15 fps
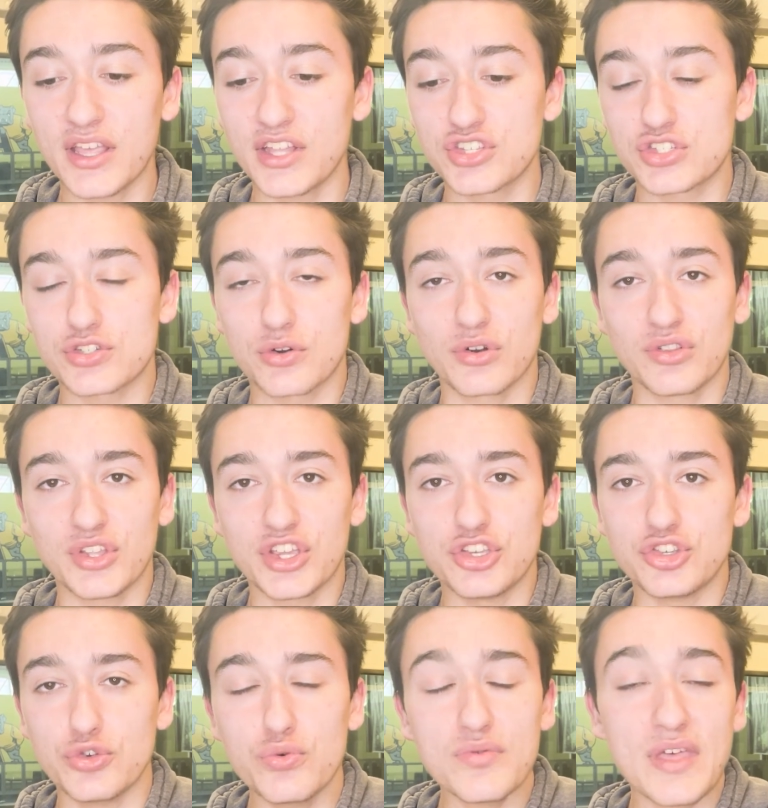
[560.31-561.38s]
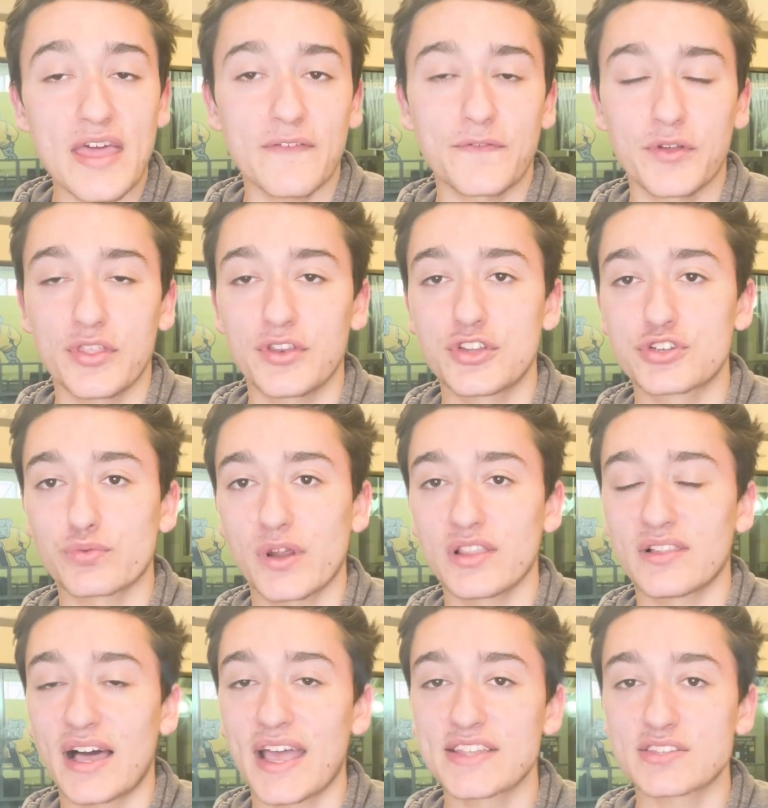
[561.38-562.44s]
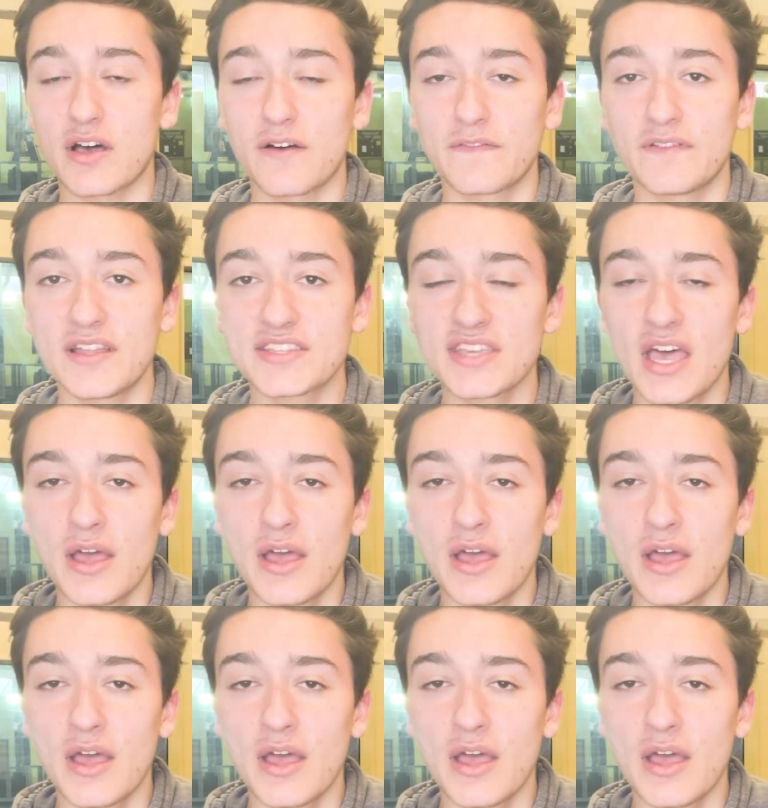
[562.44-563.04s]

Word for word: can certainly do that for the Detroit Lions offense,